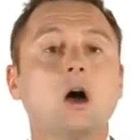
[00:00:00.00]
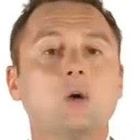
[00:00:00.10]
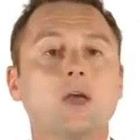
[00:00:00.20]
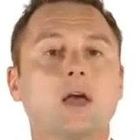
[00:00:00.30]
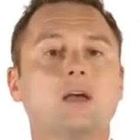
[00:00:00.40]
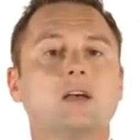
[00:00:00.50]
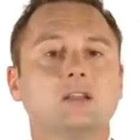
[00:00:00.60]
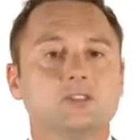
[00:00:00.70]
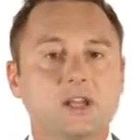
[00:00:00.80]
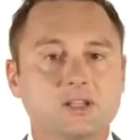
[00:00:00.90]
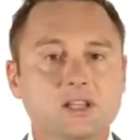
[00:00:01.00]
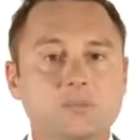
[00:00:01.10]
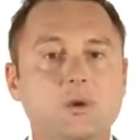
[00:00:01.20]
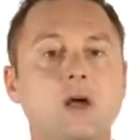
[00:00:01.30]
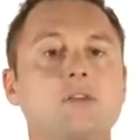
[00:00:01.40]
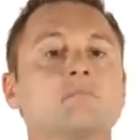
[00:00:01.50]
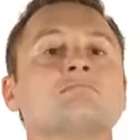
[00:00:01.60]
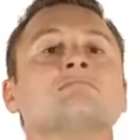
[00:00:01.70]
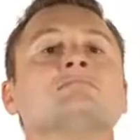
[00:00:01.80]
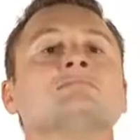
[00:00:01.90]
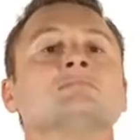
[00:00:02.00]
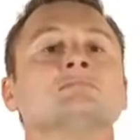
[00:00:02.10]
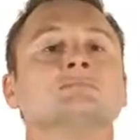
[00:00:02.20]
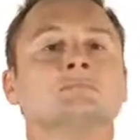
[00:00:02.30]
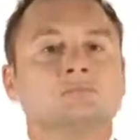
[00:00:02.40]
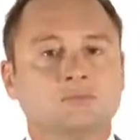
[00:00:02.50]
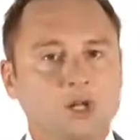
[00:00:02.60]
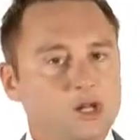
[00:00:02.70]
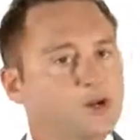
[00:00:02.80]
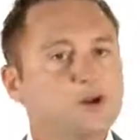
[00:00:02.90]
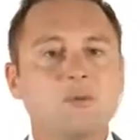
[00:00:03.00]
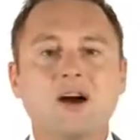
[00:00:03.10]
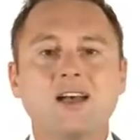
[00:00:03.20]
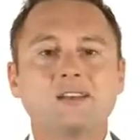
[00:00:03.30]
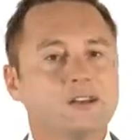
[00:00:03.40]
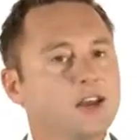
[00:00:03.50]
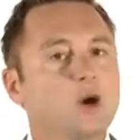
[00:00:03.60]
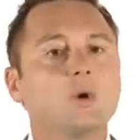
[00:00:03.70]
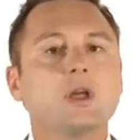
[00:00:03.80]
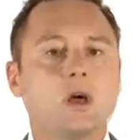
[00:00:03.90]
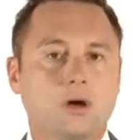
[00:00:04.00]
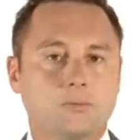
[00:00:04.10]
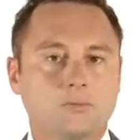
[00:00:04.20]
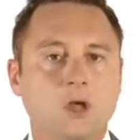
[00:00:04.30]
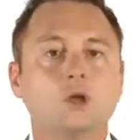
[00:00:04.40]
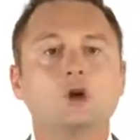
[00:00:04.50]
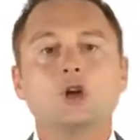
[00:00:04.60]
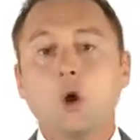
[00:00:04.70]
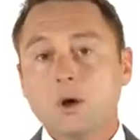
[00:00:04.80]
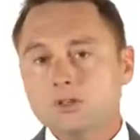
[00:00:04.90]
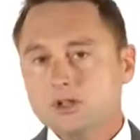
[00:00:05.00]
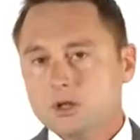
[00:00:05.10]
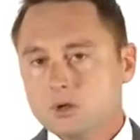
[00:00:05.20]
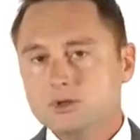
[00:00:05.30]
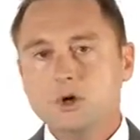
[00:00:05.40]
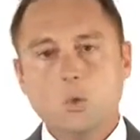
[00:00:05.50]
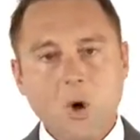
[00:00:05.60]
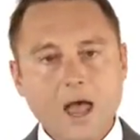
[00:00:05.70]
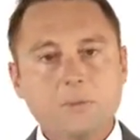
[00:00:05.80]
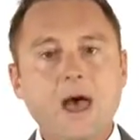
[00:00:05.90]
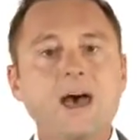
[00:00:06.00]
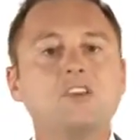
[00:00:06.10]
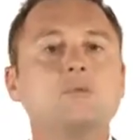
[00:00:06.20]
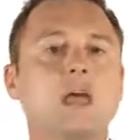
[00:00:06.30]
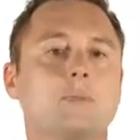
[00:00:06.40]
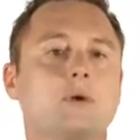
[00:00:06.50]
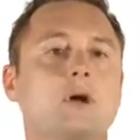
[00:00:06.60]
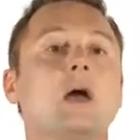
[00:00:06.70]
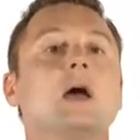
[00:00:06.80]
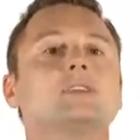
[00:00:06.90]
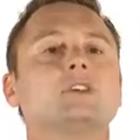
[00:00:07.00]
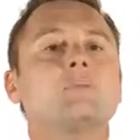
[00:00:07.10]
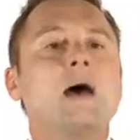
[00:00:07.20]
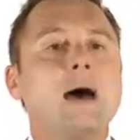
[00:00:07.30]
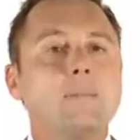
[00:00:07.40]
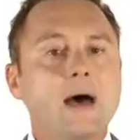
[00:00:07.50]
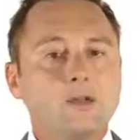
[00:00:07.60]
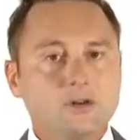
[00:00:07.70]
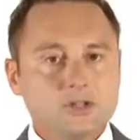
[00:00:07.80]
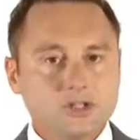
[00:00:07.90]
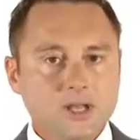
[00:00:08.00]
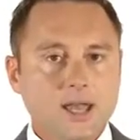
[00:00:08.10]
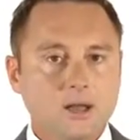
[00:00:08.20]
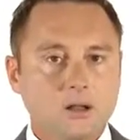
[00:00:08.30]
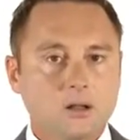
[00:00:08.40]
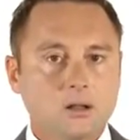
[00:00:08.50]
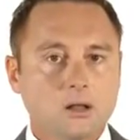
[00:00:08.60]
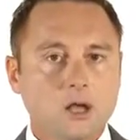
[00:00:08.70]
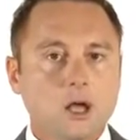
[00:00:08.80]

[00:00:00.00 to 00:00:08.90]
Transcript: Okay, let's take a deep breath, clear your mind, and here we go. You're going to use your white pad of paper to map out your sale